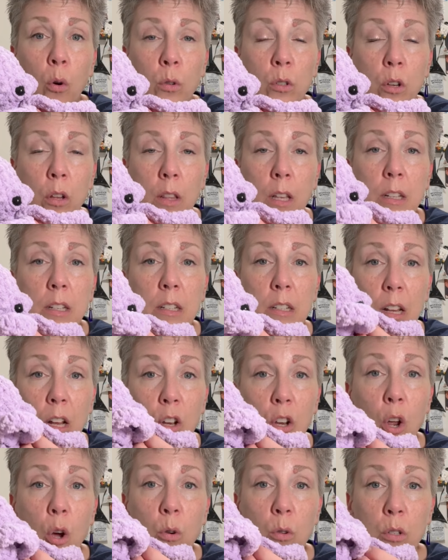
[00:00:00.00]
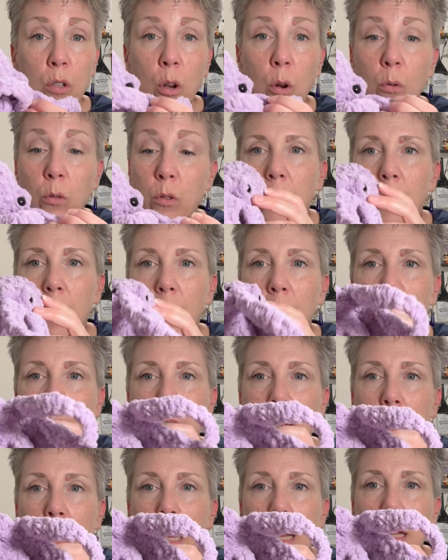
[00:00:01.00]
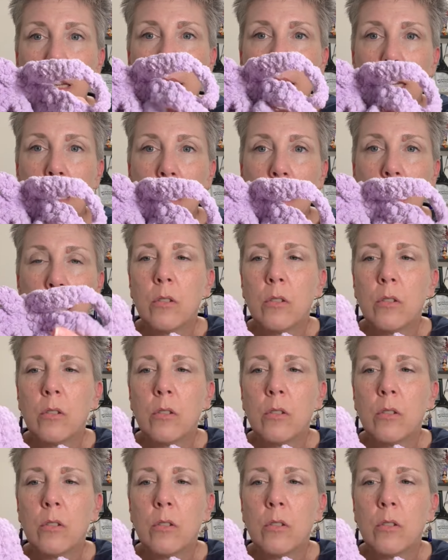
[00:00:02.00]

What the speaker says: So this is a no-sew, very easy.